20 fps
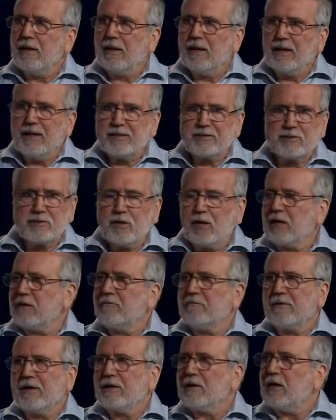It's not a
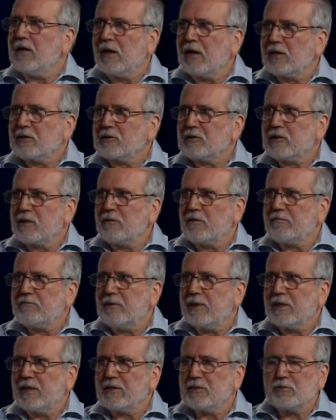very large sum of
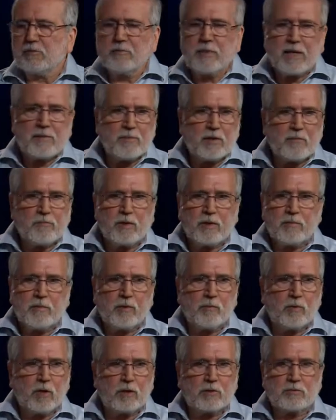money. So maybe we will
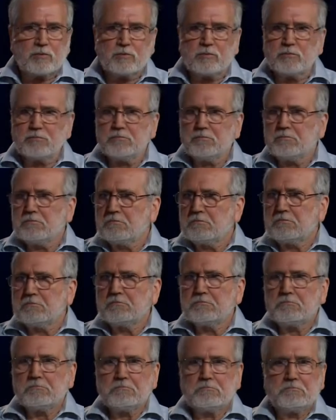want to
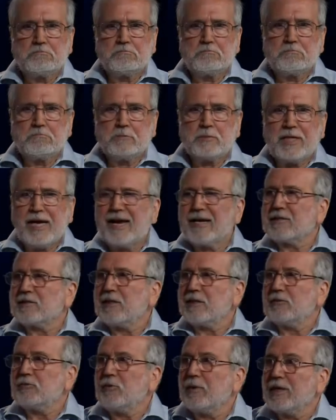tax
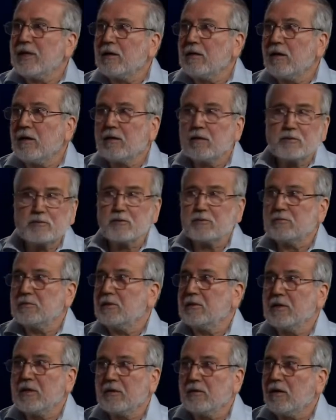at $20
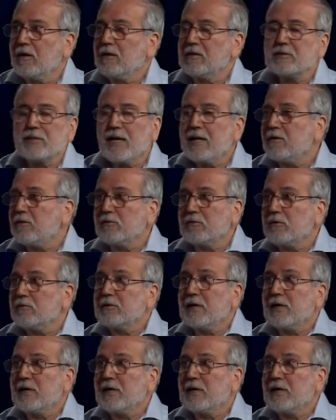or $30. I don't know.